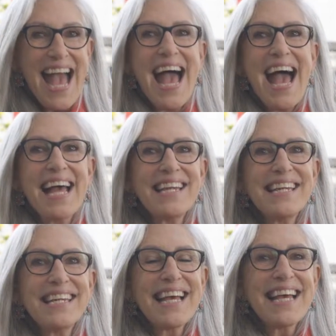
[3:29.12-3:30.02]

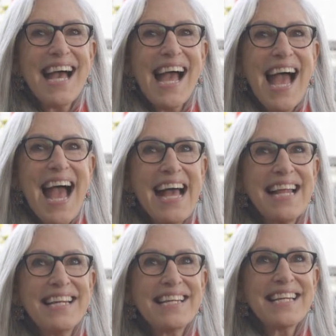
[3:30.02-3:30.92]
and,
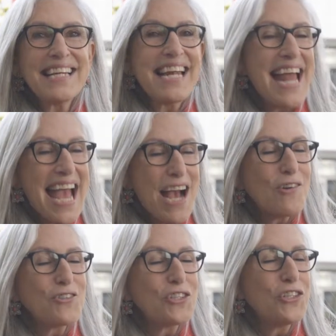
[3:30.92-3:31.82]
and
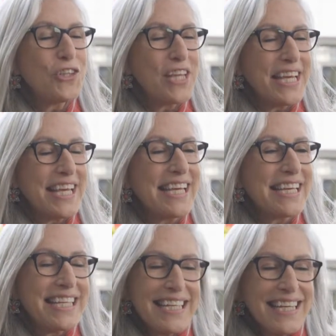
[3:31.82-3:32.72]
now to the,
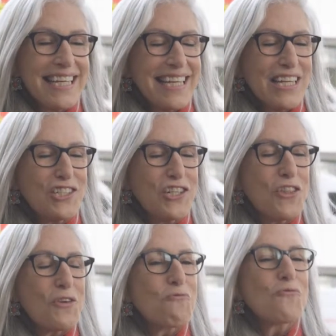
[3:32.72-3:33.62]
to
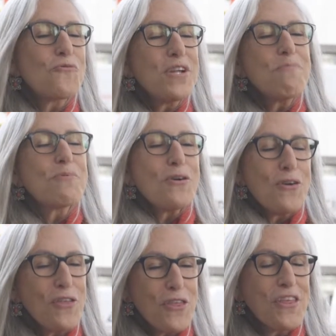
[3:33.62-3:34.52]
the
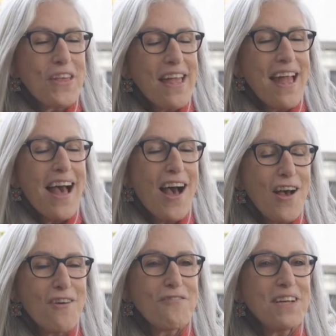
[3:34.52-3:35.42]
rebirth
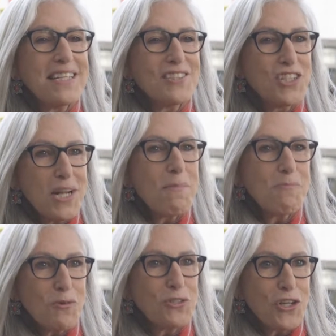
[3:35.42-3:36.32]
of uh, Cinema
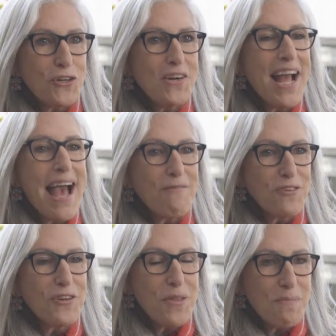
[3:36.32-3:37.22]
Muto
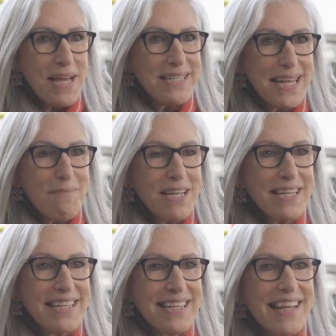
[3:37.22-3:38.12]
after the pandemic,